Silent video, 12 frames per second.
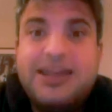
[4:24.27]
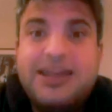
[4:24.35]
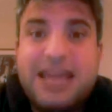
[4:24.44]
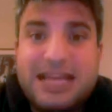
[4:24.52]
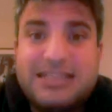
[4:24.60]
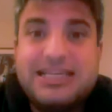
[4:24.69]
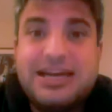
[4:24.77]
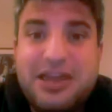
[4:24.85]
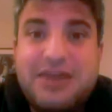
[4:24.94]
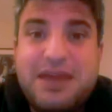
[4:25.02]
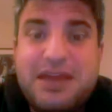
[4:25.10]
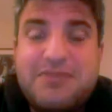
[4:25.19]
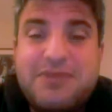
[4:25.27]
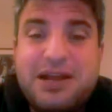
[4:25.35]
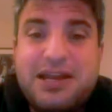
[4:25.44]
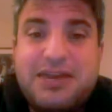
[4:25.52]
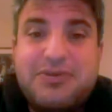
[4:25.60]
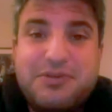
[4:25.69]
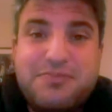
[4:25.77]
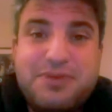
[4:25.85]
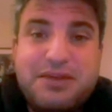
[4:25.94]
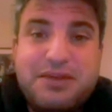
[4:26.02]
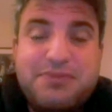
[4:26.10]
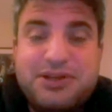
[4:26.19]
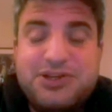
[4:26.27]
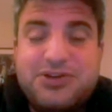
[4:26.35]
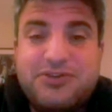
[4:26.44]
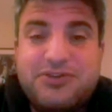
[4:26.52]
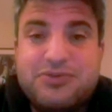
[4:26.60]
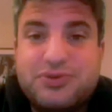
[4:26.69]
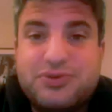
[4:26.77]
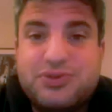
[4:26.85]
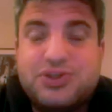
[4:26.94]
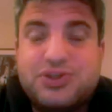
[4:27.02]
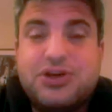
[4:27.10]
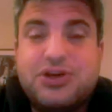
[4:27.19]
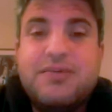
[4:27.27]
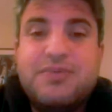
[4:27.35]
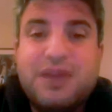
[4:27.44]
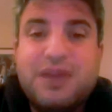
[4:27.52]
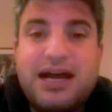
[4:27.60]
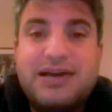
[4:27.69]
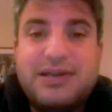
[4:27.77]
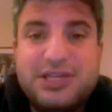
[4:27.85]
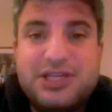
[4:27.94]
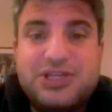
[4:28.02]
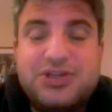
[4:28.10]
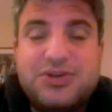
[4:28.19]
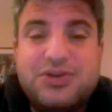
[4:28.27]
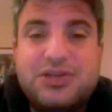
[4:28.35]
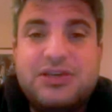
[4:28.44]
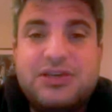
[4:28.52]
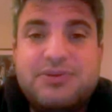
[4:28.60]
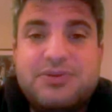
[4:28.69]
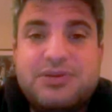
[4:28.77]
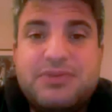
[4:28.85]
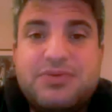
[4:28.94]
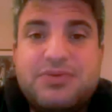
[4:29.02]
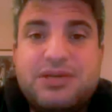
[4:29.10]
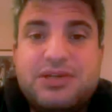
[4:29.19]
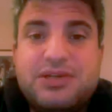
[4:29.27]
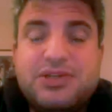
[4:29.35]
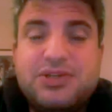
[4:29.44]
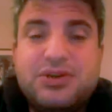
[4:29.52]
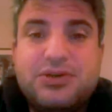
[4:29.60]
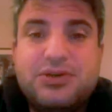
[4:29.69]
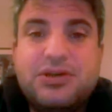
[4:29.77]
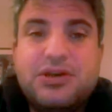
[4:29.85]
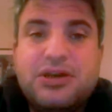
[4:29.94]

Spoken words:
that's how they made money, with a big picture of a rooster on a t-shirt that WWE sold.